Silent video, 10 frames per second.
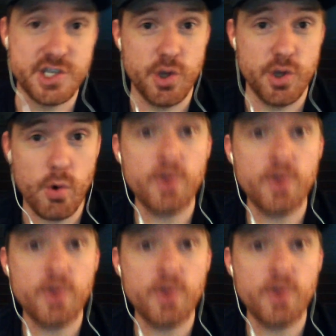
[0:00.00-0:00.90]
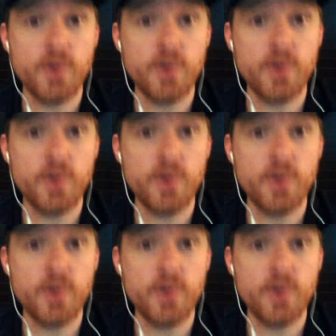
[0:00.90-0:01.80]
your fault,
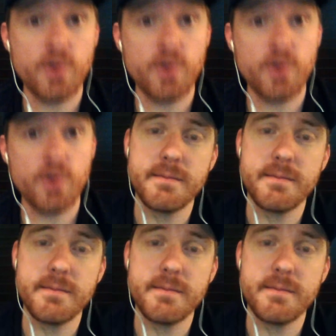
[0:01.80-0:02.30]
Carmelo Anthony.